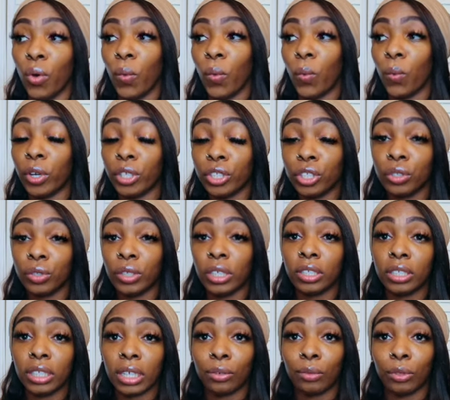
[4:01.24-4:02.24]
once you get
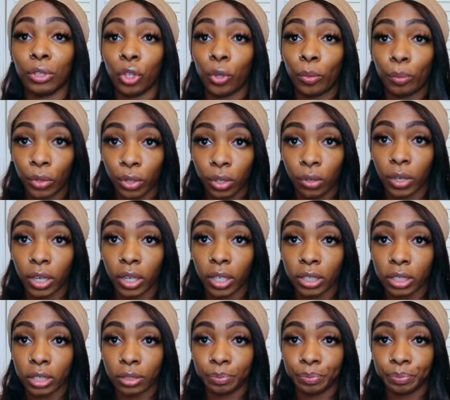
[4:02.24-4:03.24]
done with your
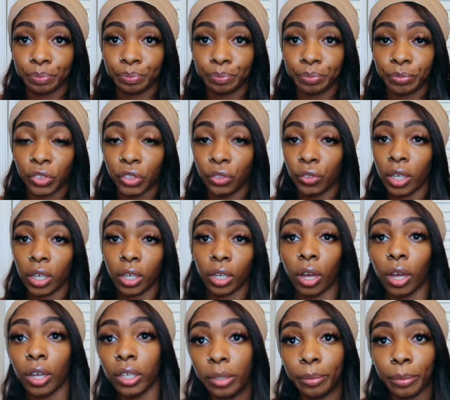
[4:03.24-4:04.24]
prereqs, you've done
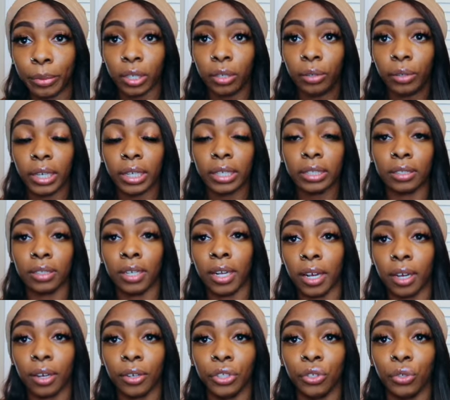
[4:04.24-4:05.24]
all your prereqs.
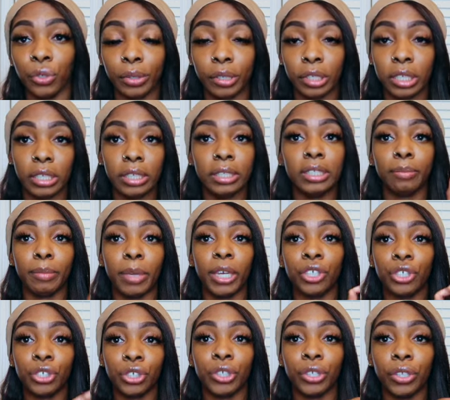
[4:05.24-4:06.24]
Now you need to make
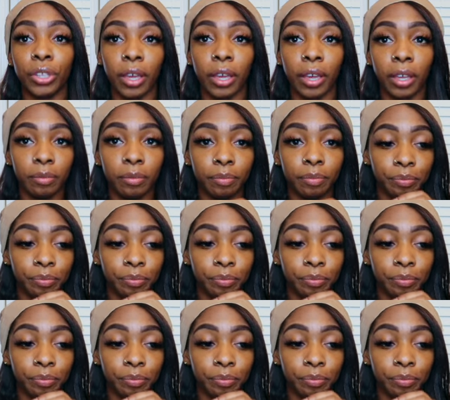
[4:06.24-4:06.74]
sure that